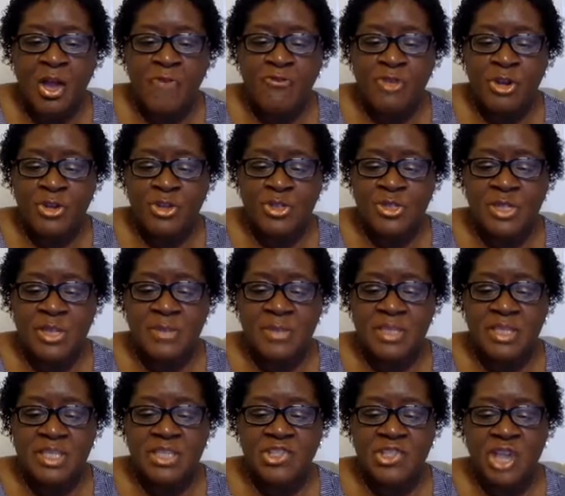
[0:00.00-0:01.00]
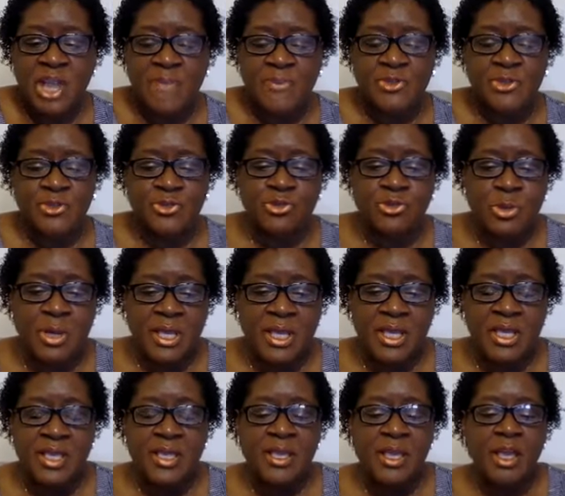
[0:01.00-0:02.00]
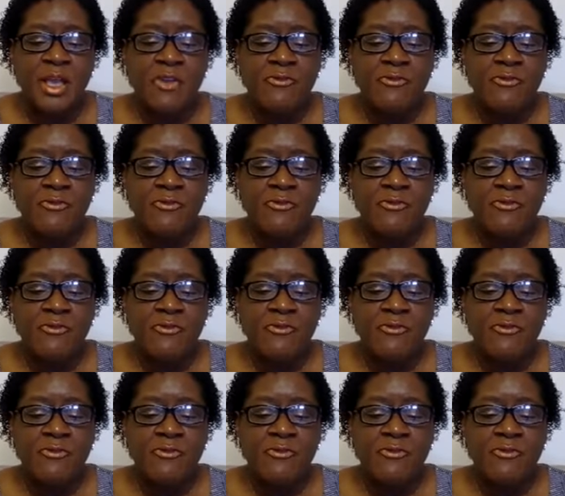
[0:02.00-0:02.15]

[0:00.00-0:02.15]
1 Timothy chapter 3,